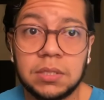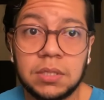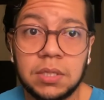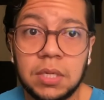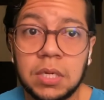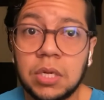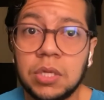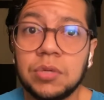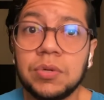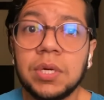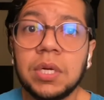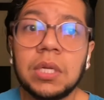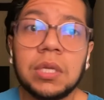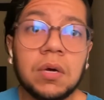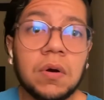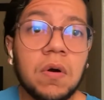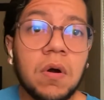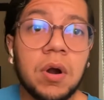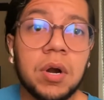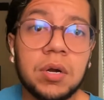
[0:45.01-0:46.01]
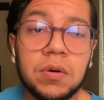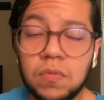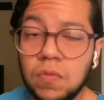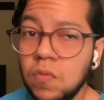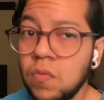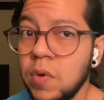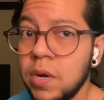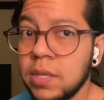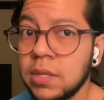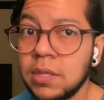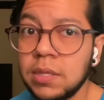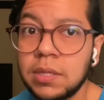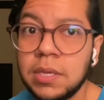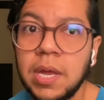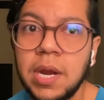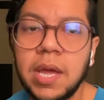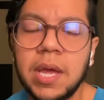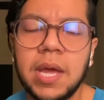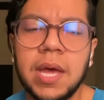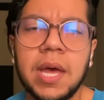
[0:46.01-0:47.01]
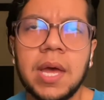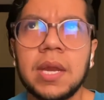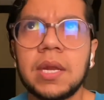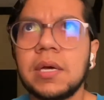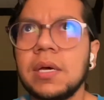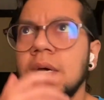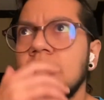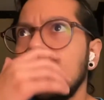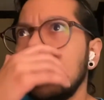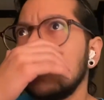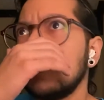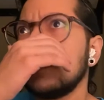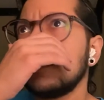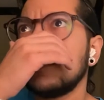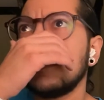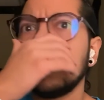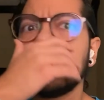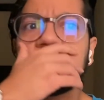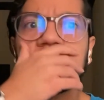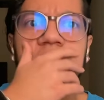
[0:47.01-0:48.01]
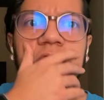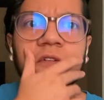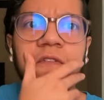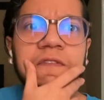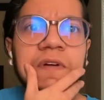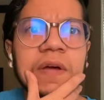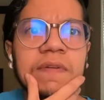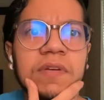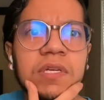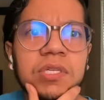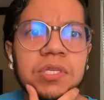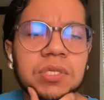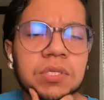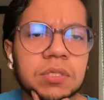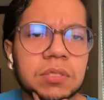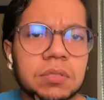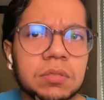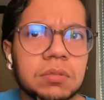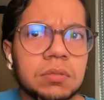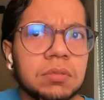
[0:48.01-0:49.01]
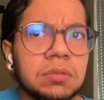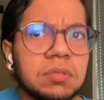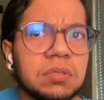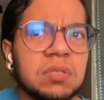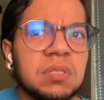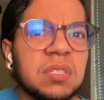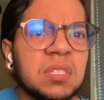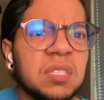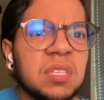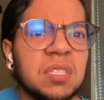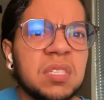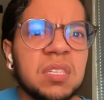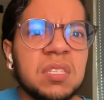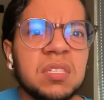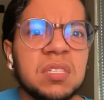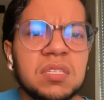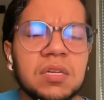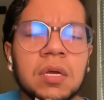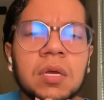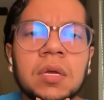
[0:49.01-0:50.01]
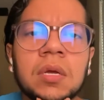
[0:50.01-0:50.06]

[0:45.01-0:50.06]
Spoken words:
including the hard one that I had, the 6 or 5-inch, 6-inch.